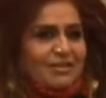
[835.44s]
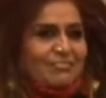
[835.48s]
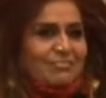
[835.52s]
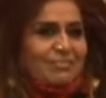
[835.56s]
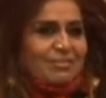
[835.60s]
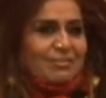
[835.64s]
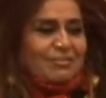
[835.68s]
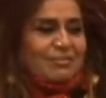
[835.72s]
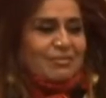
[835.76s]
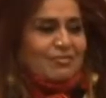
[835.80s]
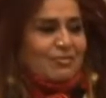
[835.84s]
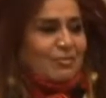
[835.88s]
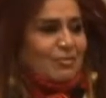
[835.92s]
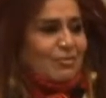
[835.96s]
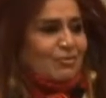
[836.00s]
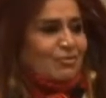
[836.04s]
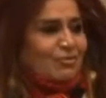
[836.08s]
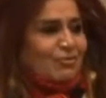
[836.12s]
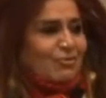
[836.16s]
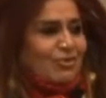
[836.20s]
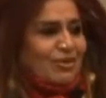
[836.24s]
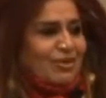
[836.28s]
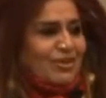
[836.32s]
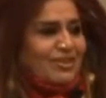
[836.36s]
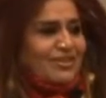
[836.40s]
people from all the
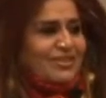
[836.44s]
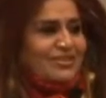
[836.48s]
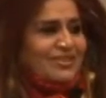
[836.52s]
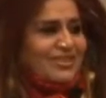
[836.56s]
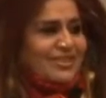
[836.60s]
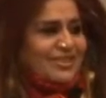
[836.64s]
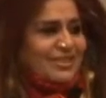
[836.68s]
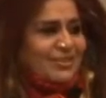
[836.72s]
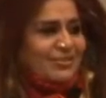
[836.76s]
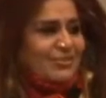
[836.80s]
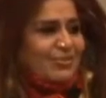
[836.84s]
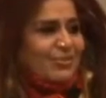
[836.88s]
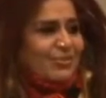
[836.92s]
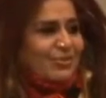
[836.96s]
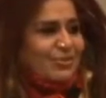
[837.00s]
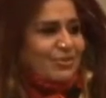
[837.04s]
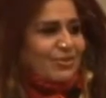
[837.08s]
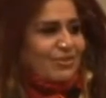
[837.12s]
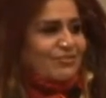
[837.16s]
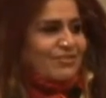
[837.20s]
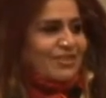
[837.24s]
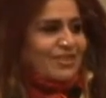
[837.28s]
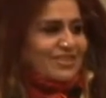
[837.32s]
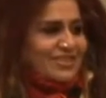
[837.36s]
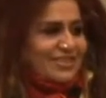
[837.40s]
world saying that we want to
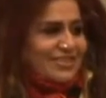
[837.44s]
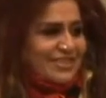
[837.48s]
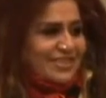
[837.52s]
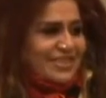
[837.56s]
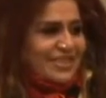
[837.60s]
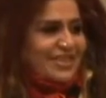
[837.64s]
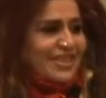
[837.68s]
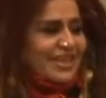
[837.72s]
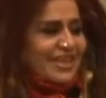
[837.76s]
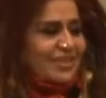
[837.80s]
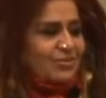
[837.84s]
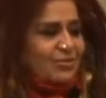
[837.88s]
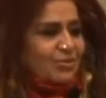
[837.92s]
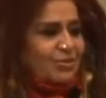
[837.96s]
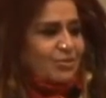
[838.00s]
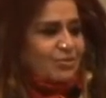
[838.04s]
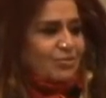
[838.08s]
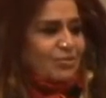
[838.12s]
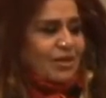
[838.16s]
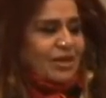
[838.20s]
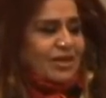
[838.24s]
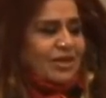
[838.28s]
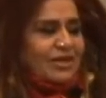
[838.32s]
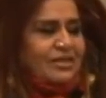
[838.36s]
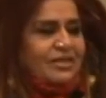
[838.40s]
invest in Shahnaz, we want to
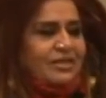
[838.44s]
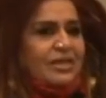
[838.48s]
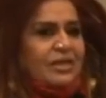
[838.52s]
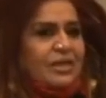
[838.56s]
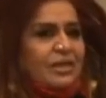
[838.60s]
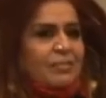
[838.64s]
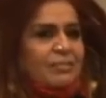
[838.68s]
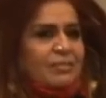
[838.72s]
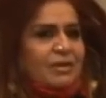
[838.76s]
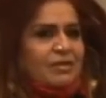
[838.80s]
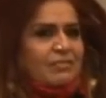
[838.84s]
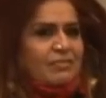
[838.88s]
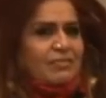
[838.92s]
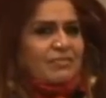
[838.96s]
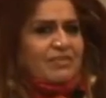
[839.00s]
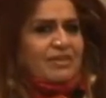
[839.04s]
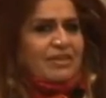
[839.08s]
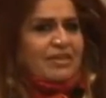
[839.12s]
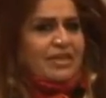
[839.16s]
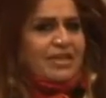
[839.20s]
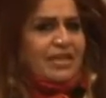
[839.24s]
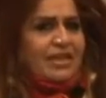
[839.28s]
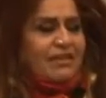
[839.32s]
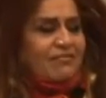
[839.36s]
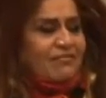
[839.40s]
market. I'll be very
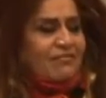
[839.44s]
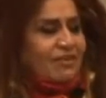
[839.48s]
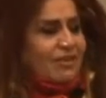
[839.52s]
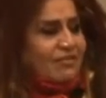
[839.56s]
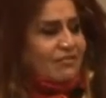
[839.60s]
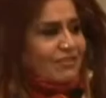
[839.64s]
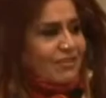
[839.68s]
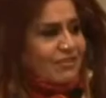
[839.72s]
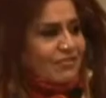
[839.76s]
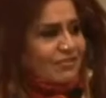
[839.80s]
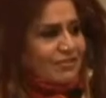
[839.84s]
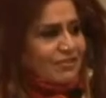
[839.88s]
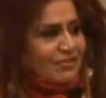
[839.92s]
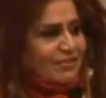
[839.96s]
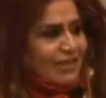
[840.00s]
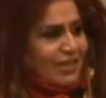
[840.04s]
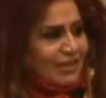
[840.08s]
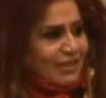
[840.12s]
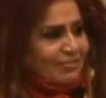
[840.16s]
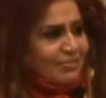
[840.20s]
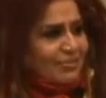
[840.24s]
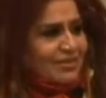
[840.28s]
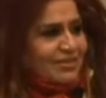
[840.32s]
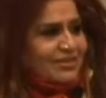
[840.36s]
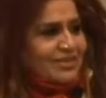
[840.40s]
careful. I have to give it to the
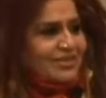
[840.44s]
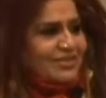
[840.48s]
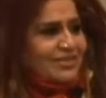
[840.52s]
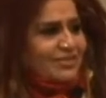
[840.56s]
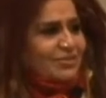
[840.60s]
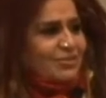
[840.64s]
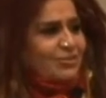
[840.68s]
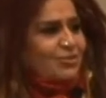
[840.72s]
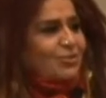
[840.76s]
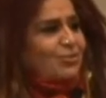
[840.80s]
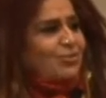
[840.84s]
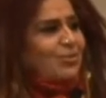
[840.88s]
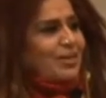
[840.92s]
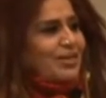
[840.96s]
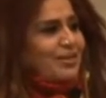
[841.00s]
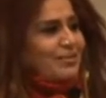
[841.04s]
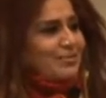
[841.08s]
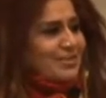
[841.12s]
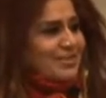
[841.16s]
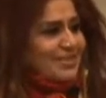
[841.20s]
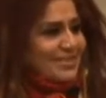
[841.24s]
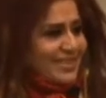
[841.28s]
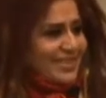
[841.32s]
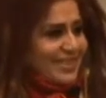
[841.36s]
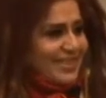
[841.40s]
right person so don't make a
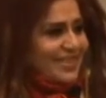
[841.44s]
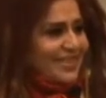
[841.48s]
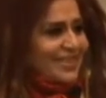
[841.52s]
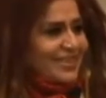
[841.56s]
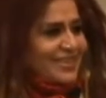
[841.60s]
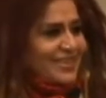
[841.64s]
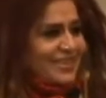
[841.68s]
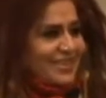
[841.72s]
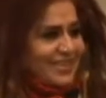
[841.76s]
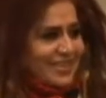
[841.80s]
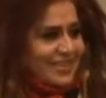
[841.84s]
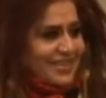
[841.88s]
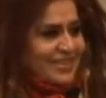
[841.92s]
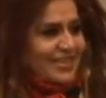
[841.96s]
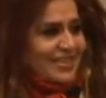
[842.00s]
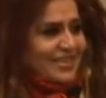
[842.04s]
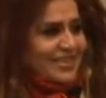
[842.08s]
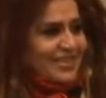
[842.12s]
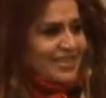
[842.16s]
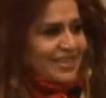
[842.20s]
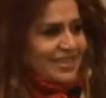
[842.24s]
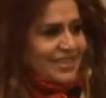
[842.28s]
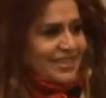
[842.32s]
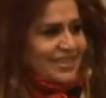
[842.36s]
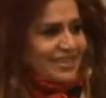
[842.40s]
mistake.
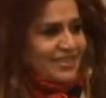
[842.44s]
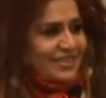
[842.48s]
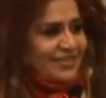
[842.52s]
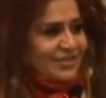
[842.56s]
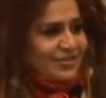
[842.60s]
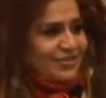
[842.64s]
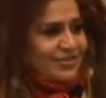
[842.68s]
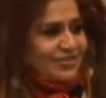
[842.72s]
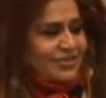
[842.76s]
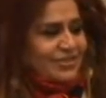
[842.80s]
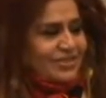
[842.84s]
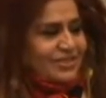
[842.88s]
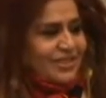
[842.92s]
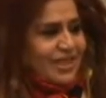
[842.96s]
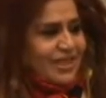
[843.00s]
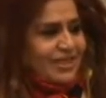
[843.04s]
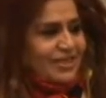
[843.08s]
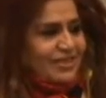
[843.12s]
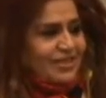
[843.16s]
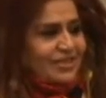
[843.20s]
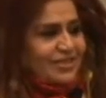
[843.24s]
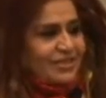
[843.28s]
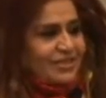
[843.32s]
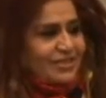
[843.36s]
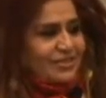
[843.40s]
So
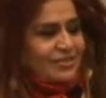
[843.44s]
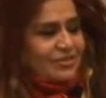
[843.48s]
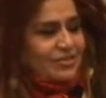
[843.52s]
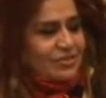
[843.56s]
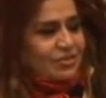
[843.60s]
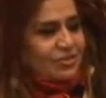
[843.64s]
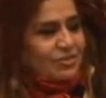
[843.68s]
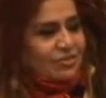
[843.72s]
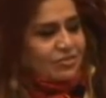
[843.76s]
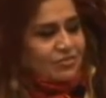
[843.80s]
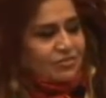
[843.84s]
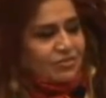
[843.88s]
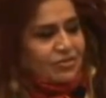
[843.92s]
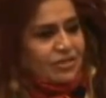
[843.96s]
sign sort